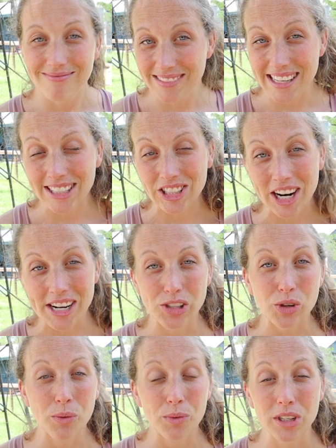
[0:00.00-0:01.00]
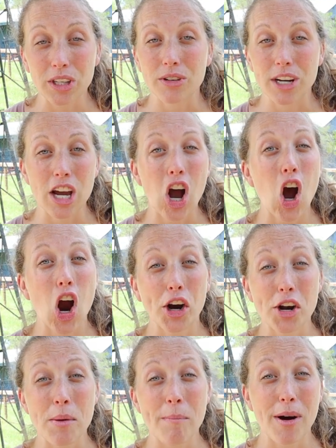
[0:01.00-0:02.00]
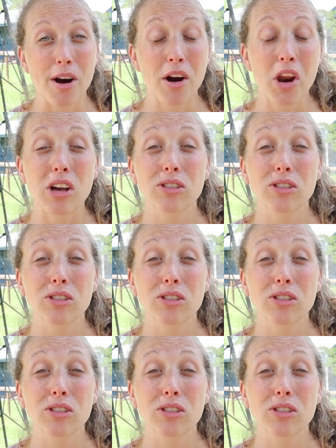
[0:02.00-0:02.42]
the Easter egg is a really great hardy bird.